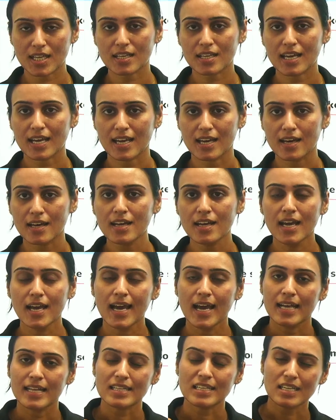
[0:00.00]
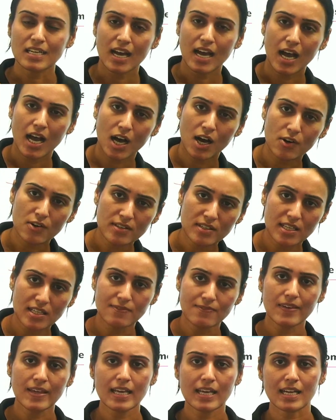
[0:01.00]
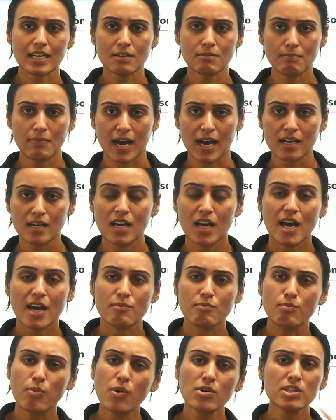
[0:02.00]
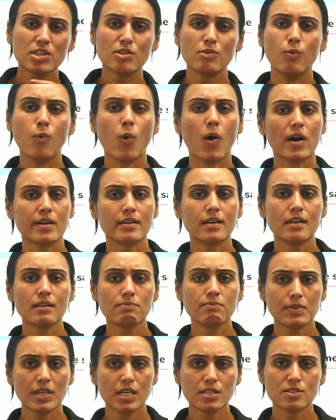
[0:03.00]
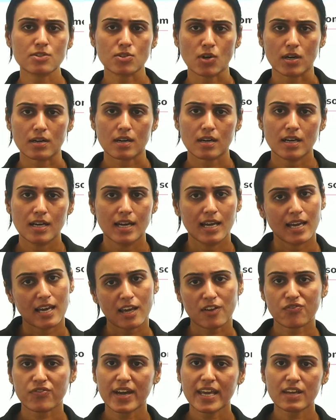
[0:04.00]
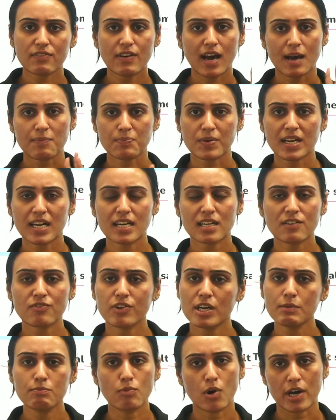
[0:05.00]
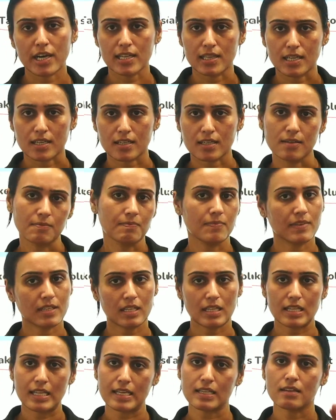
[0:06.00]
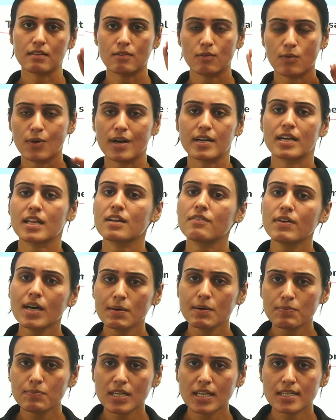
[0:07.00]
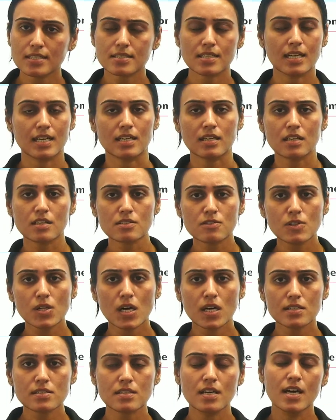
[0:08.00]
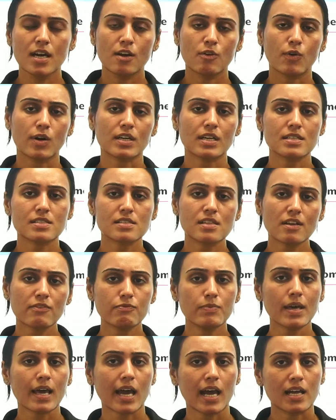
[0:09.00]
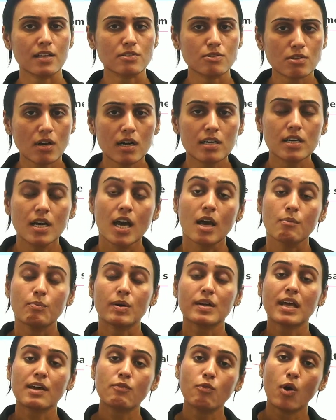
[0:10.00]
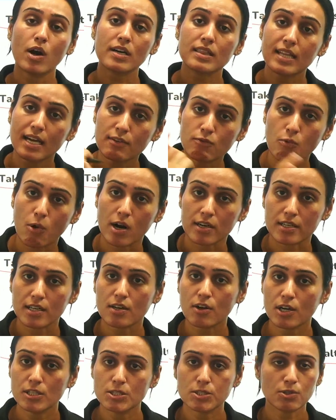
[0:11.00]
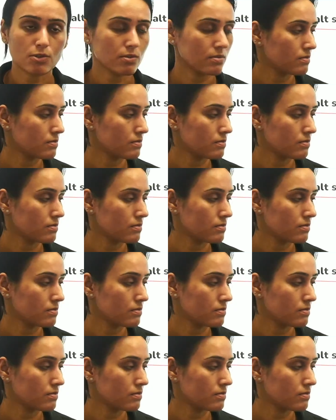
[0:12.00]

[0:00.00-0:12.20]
here, that how can we get back both water plus salt. If I evaporate, if I boil it, then water evaporates, it is lost. What is left behind? Salt. But I want that water also